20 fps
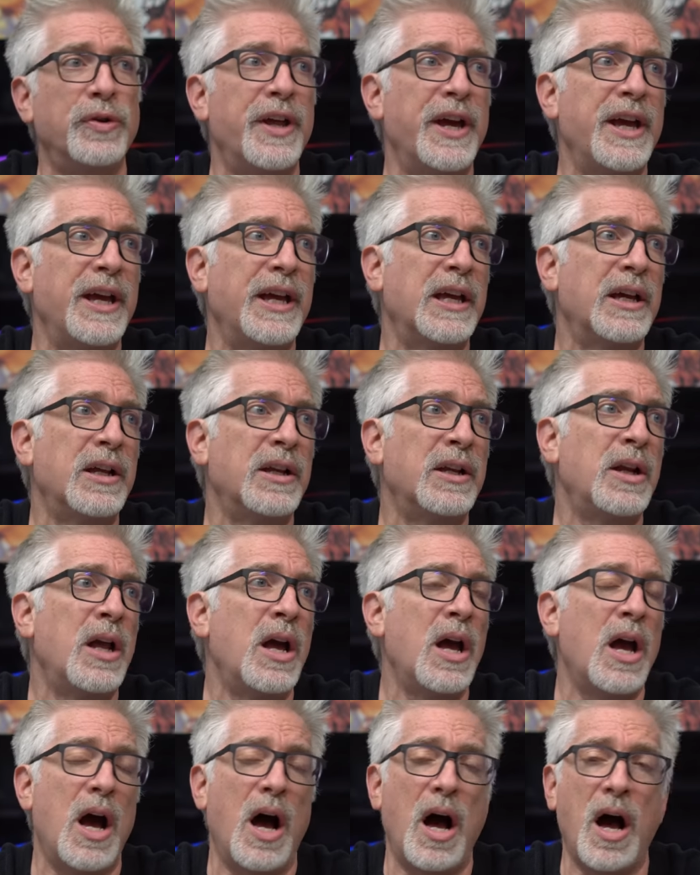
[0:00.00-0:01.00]
They can
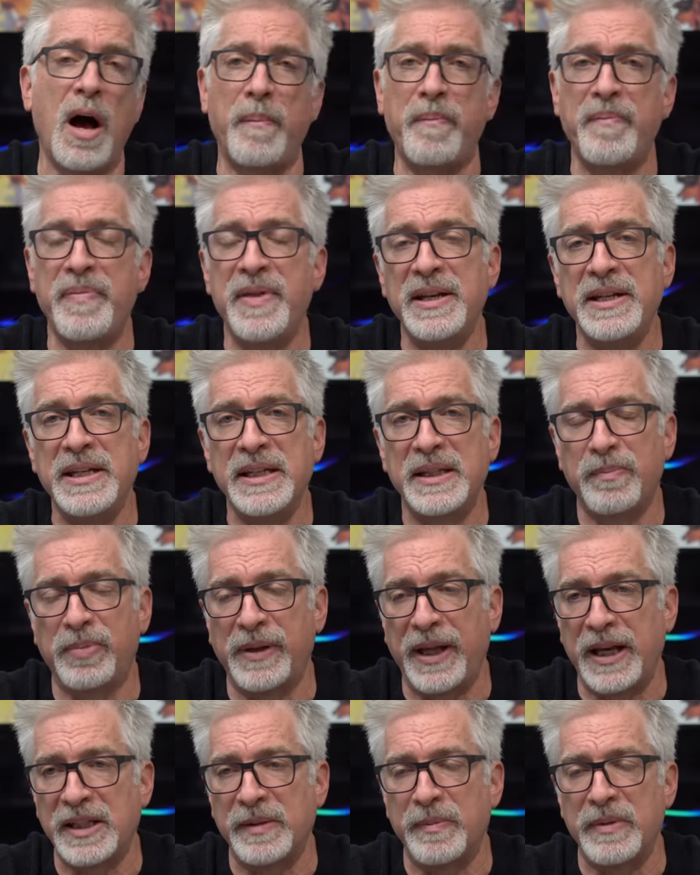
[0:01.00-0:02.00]
up the
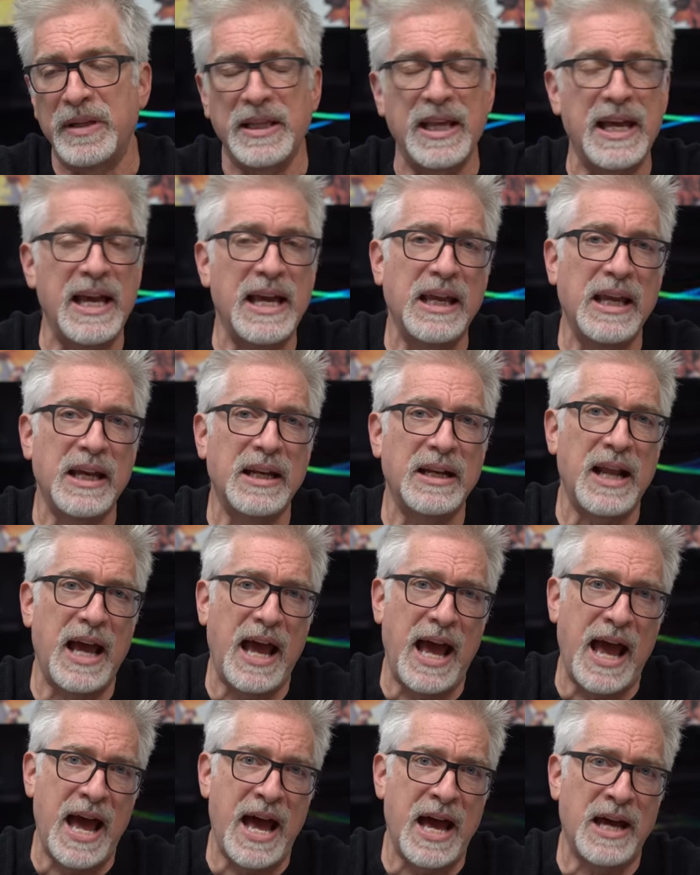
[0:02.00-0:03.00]
displacement. They can
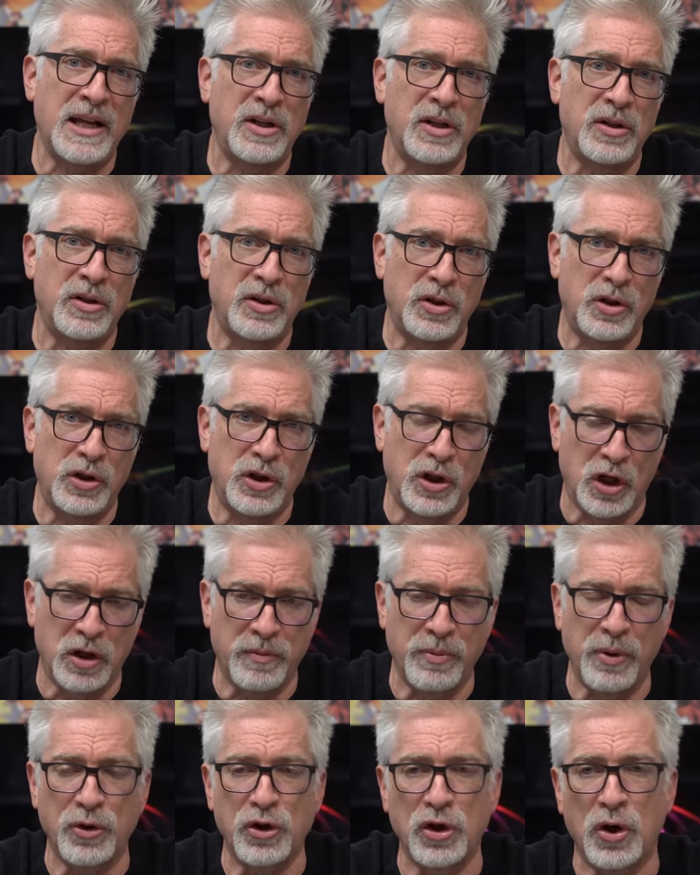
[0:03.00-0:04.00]
add
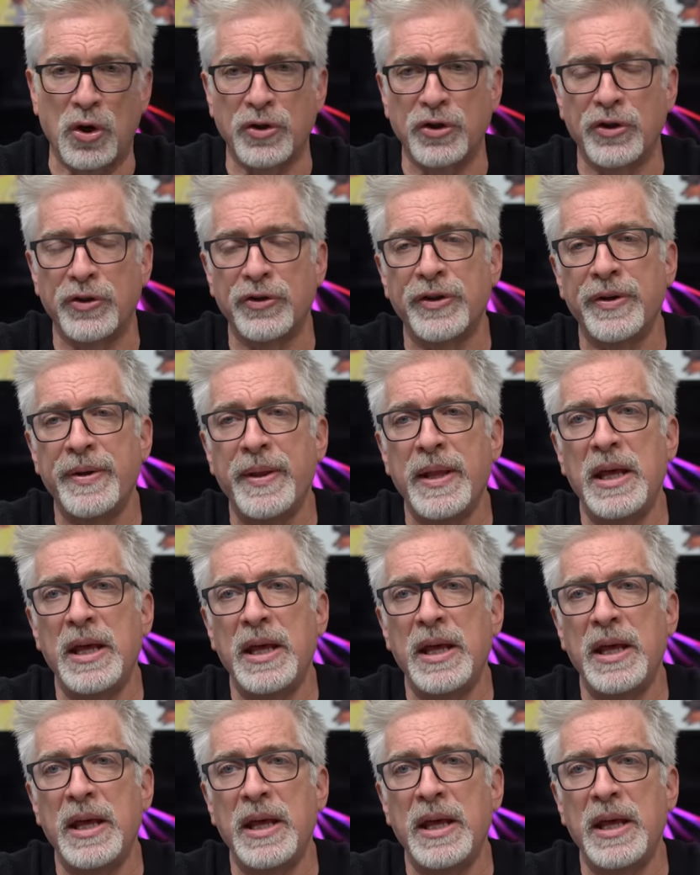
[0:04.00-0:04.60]
turbochargers.